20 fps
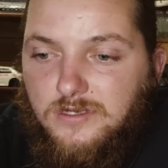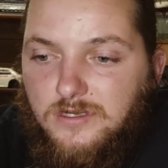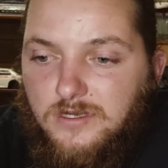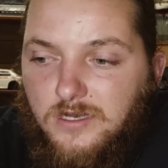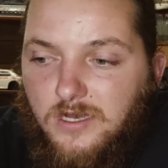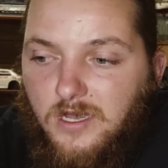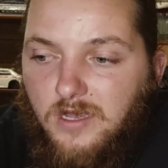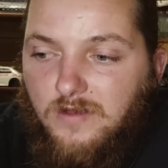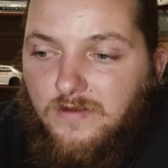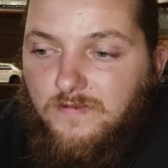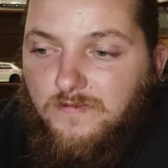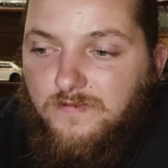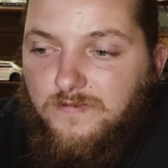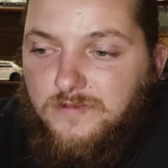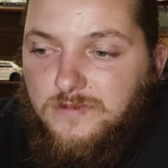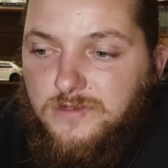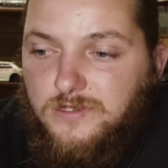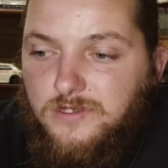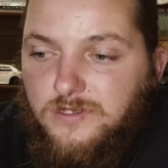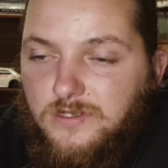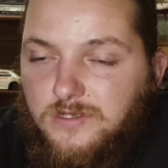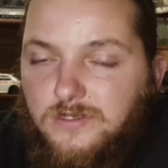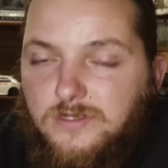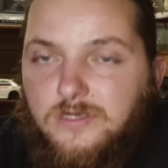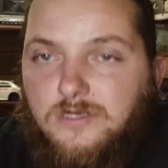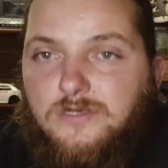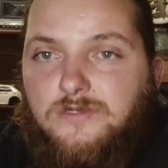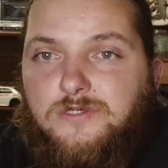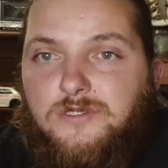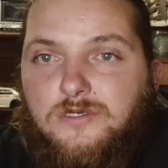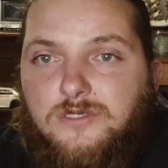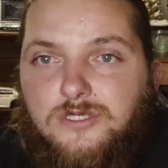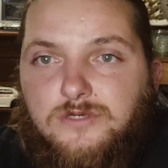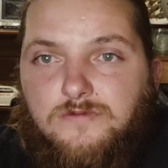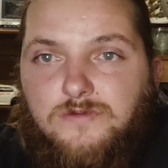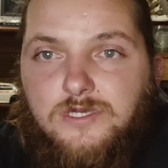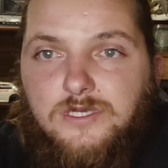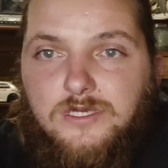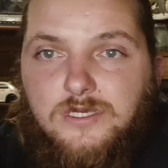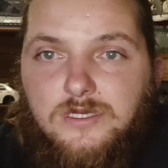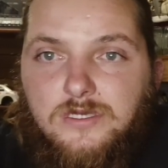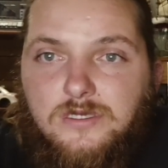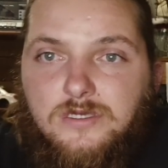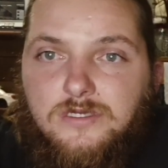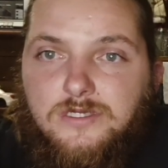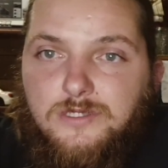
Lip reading: Social media is